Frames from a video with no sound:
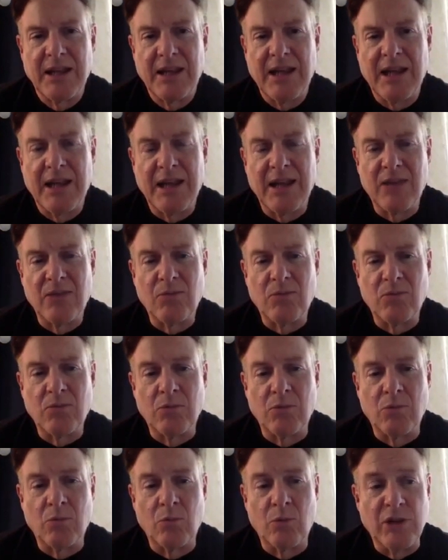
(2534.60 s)
And
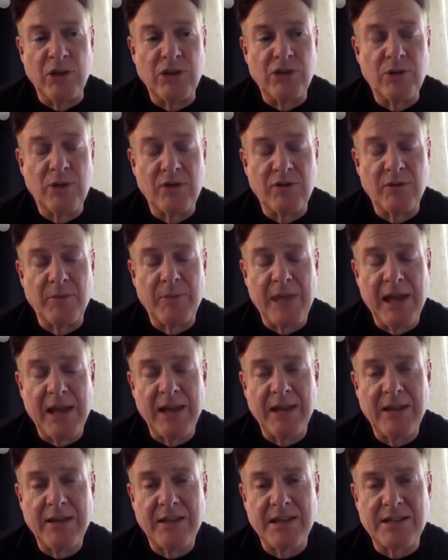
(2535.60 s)
we do have a
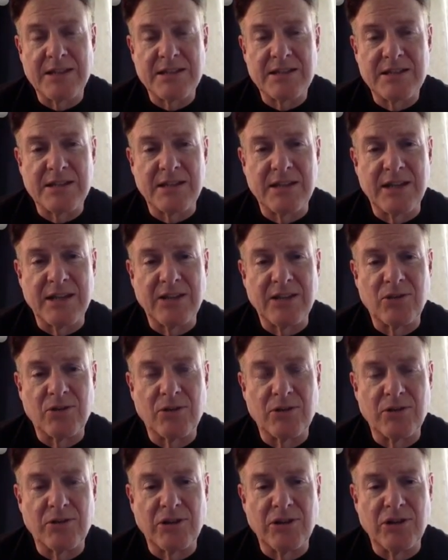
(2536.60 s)
bank that's
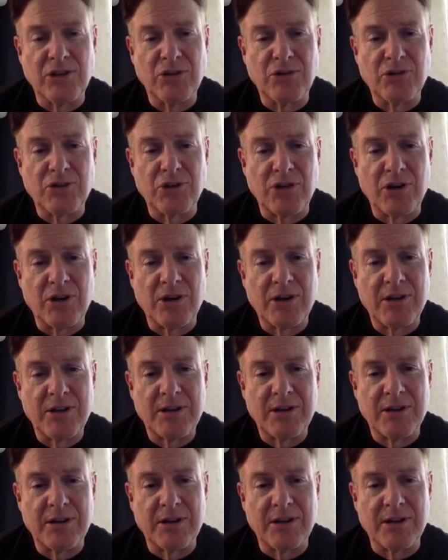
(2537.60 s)
headquartered in Utah,
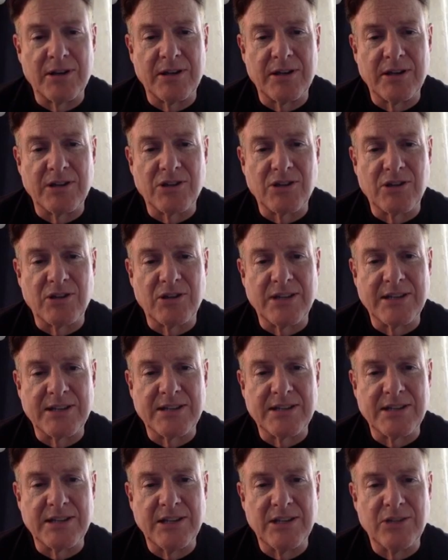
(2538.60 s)
in Salt Lake
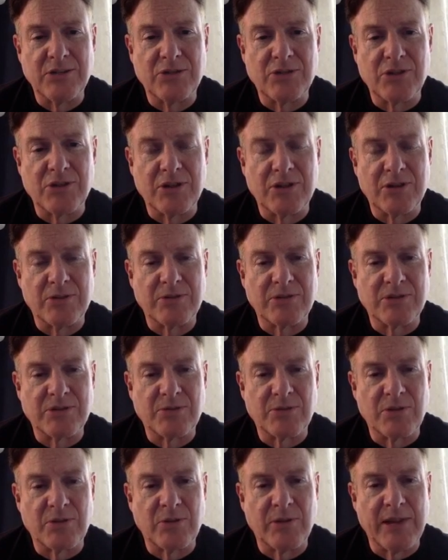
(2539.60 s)
City, Utah,
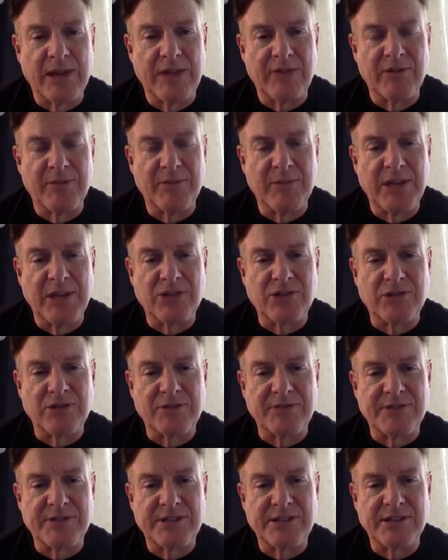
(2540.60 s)
where we have a major
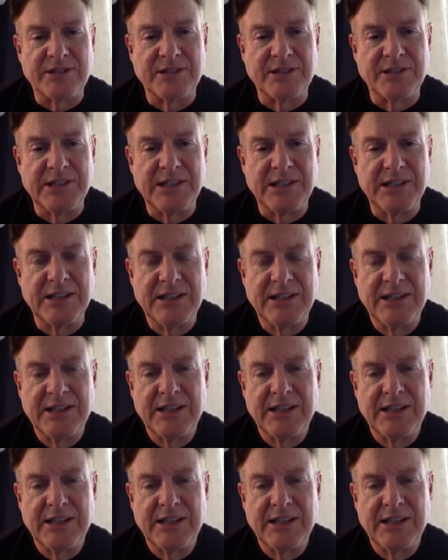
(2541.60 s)
facility.